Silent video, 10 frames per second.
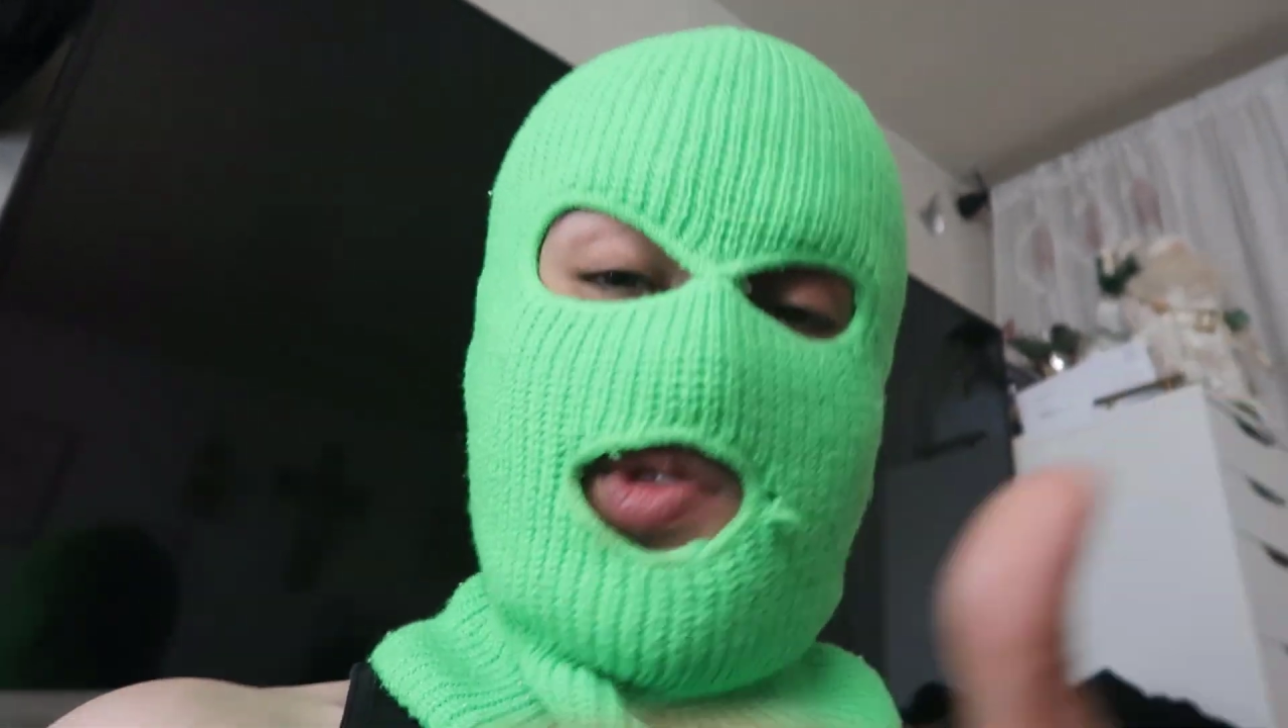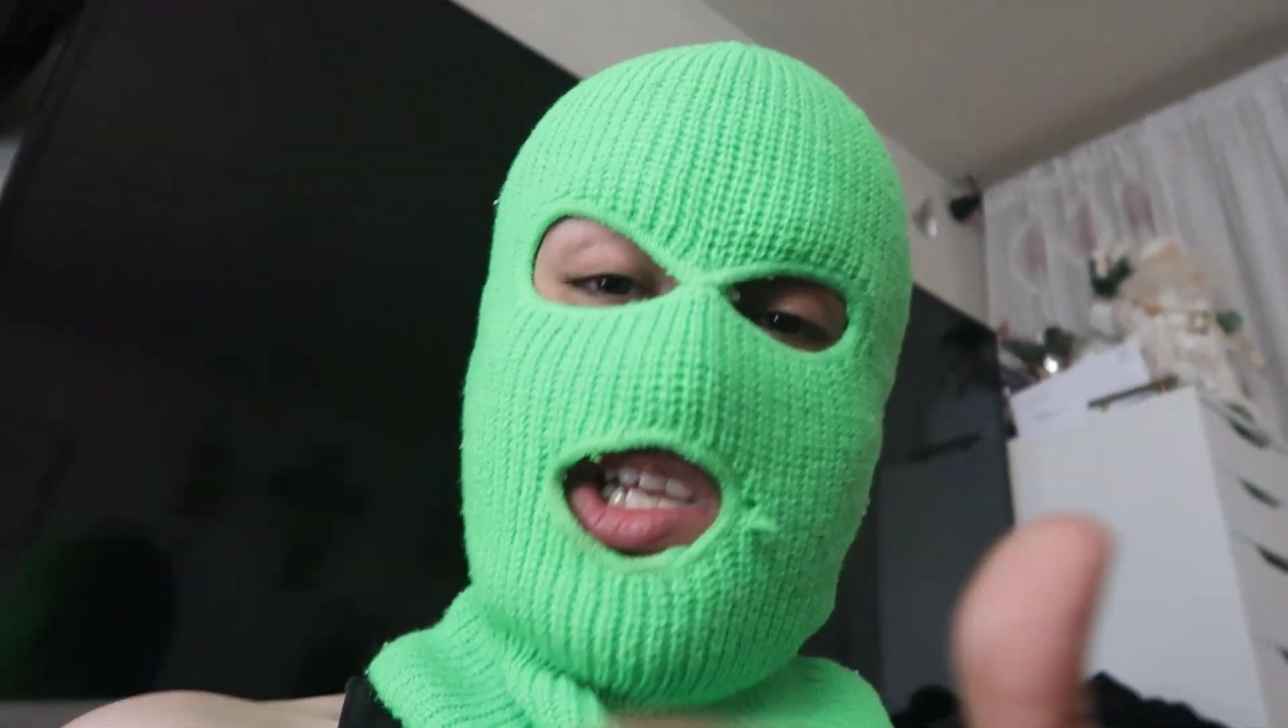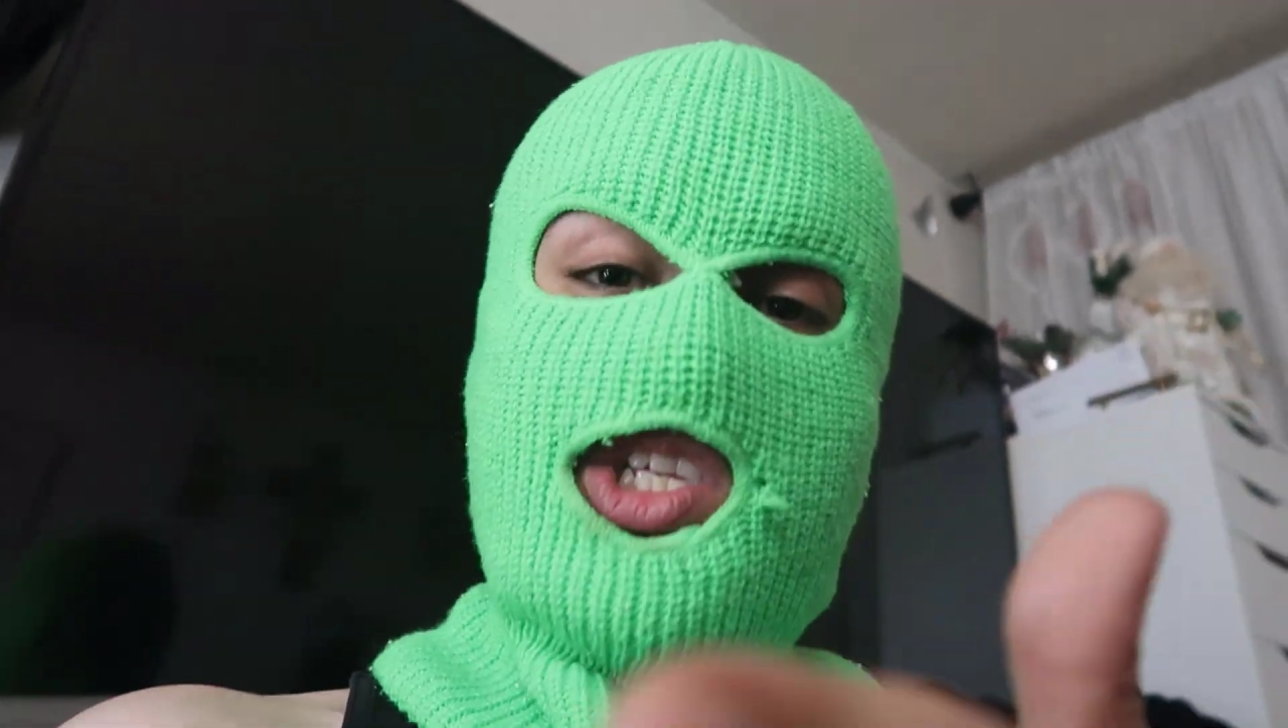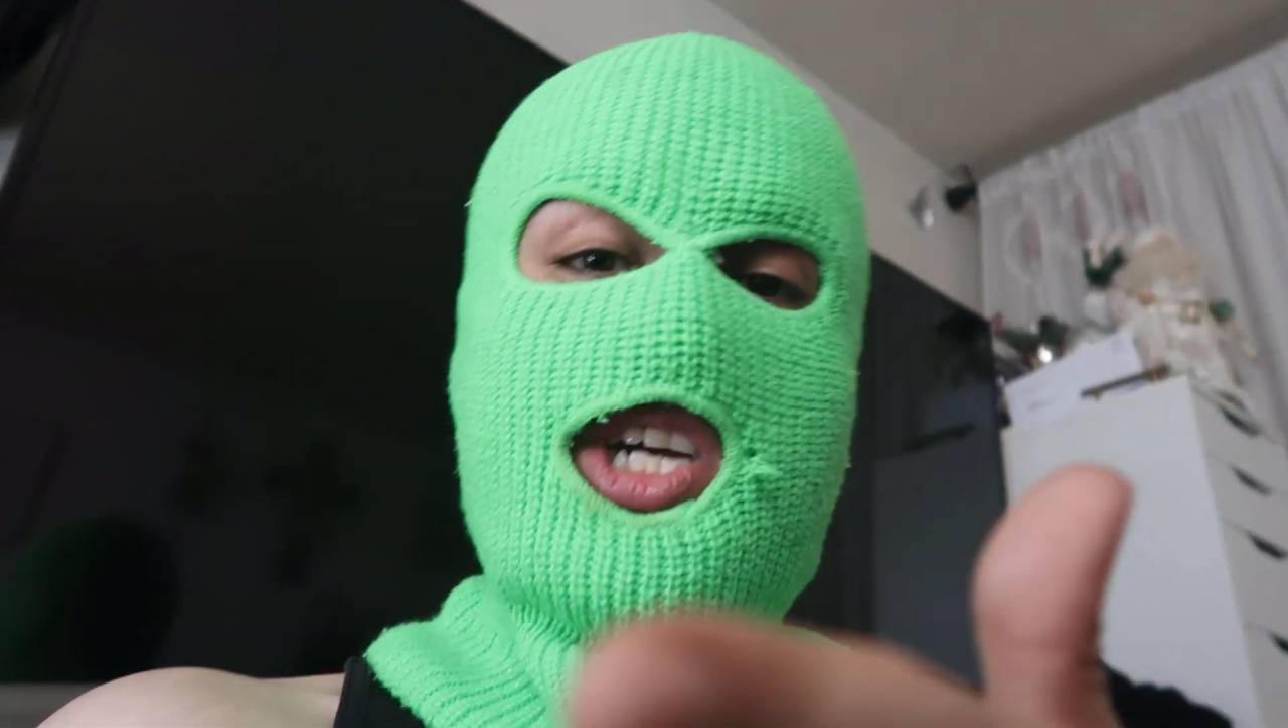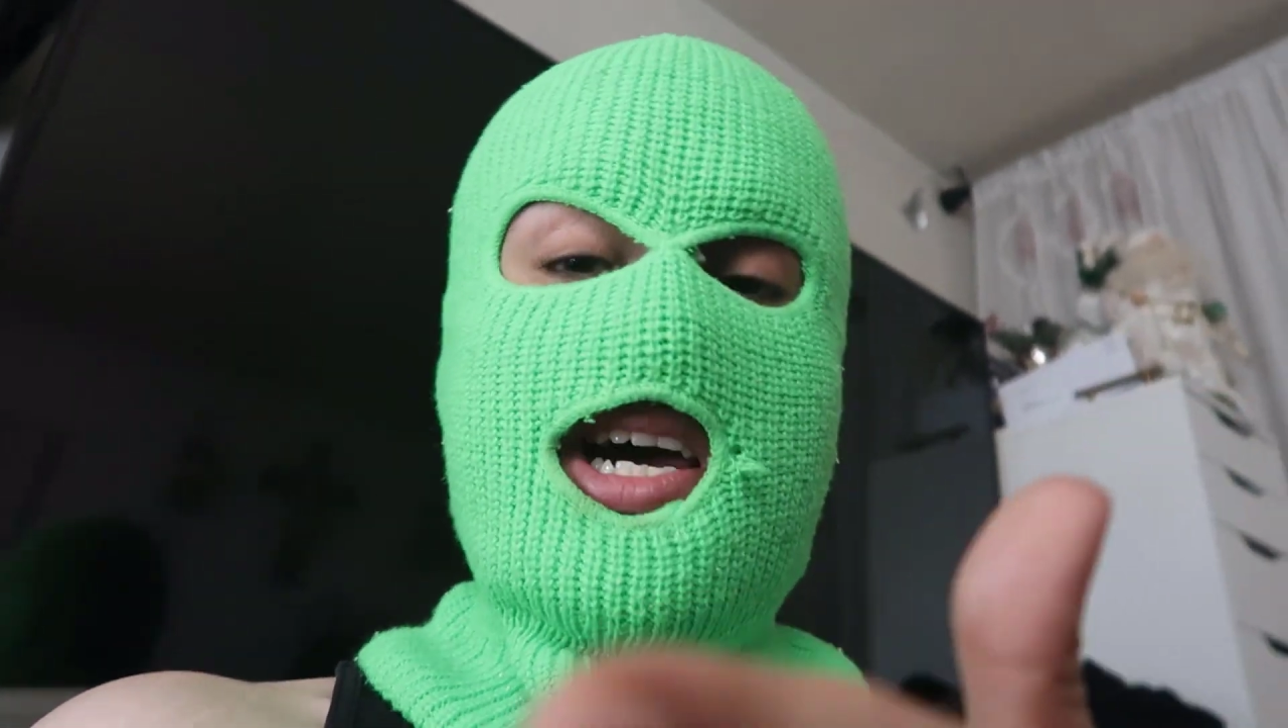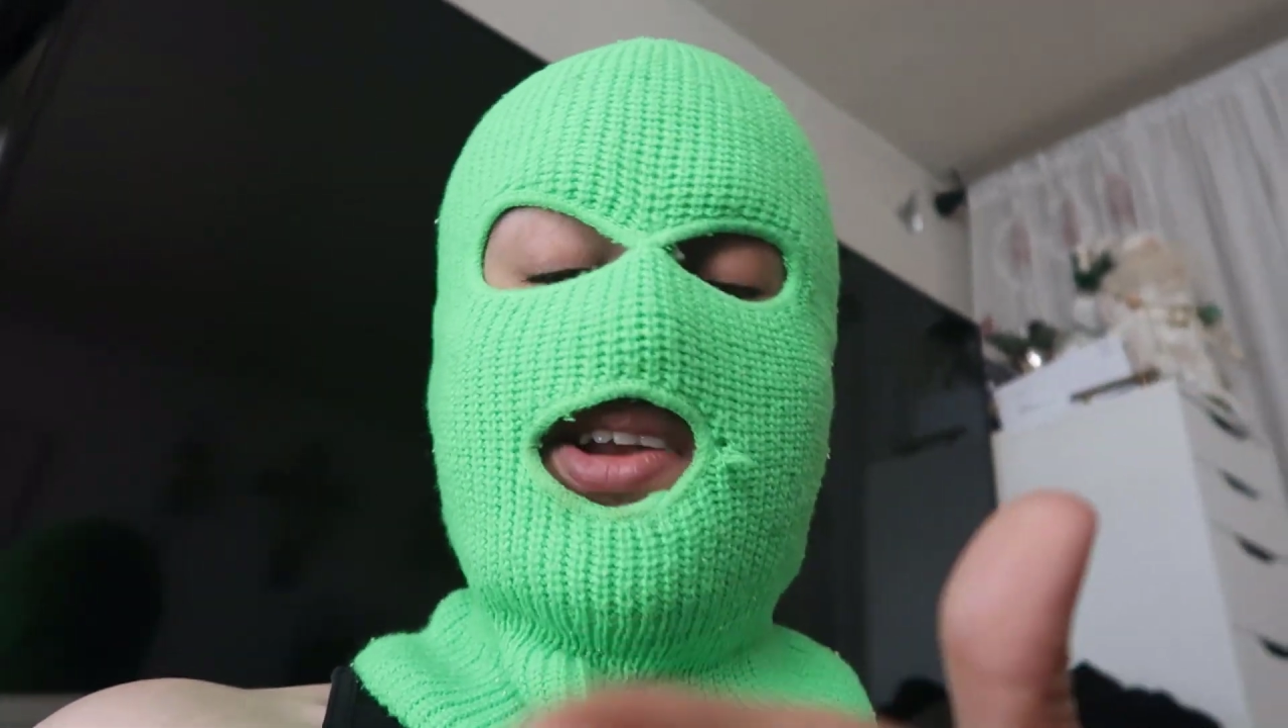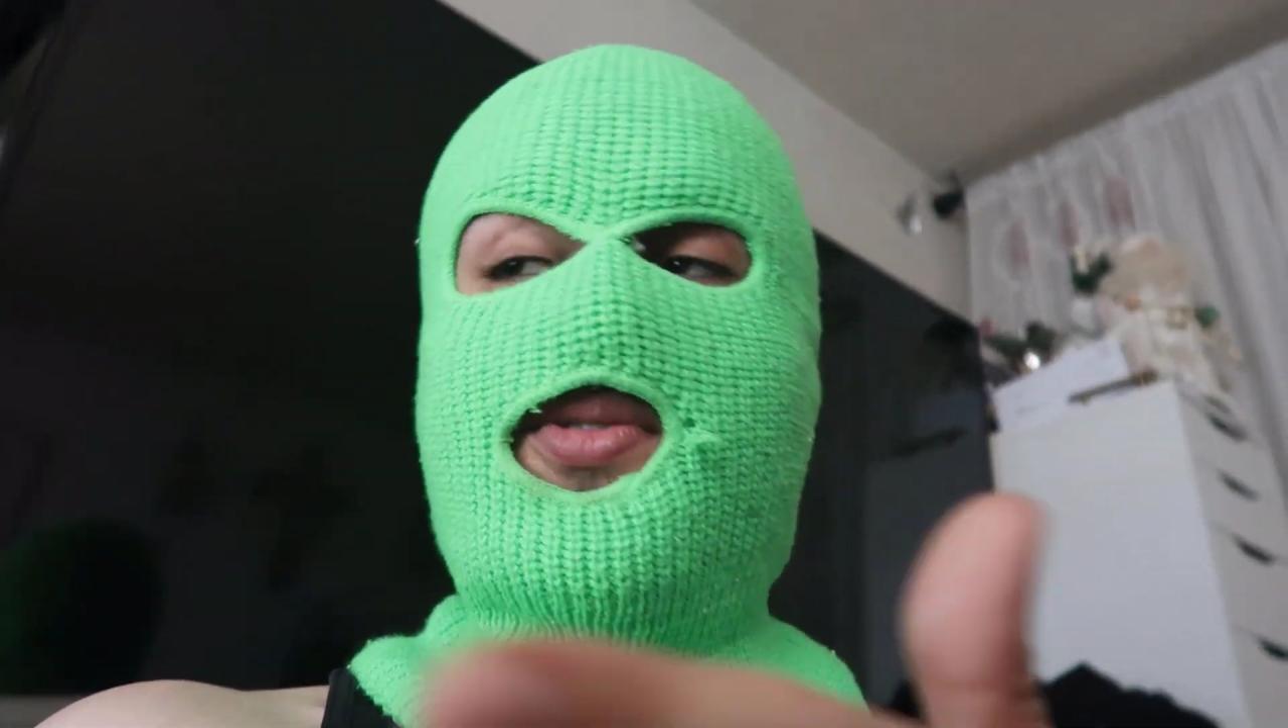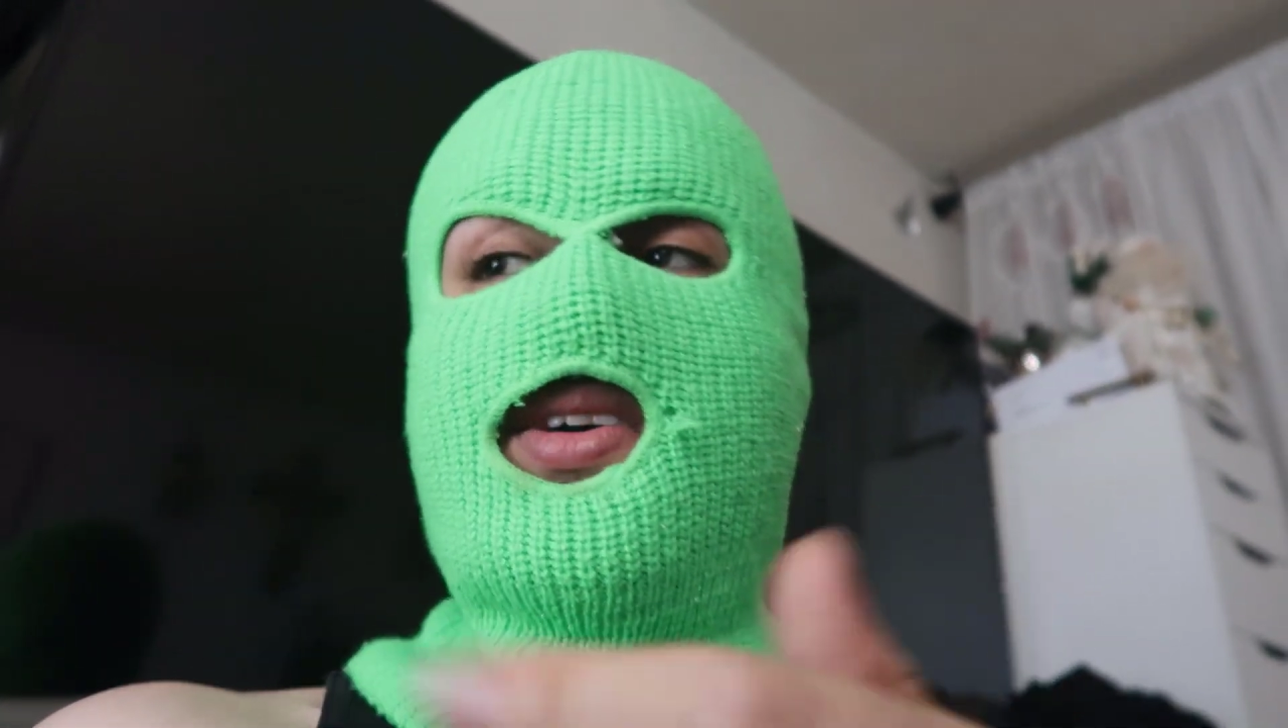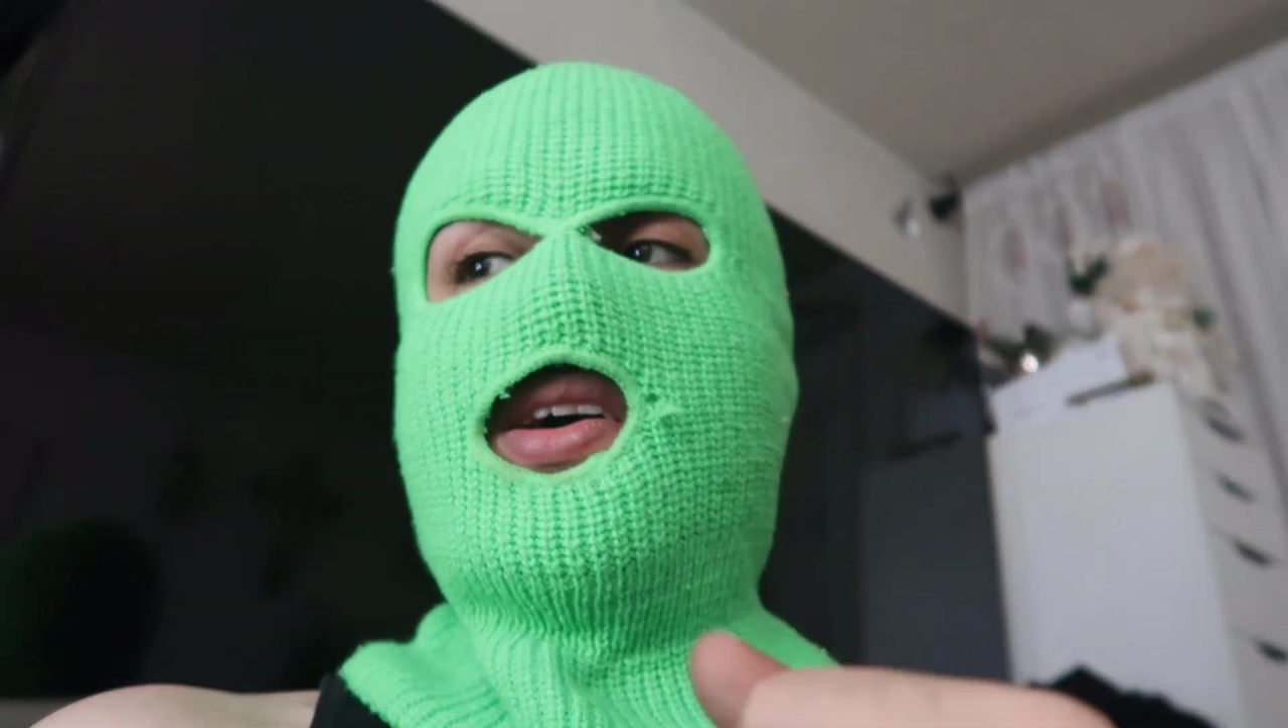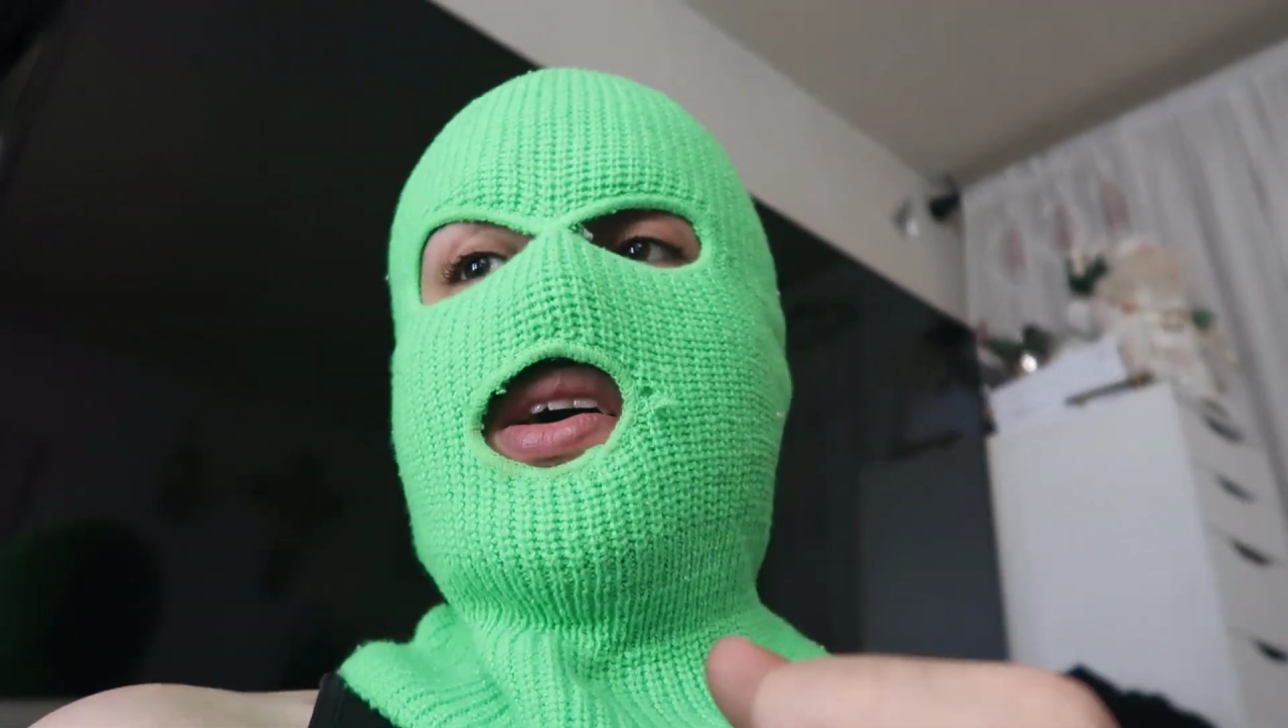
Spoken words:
this channel,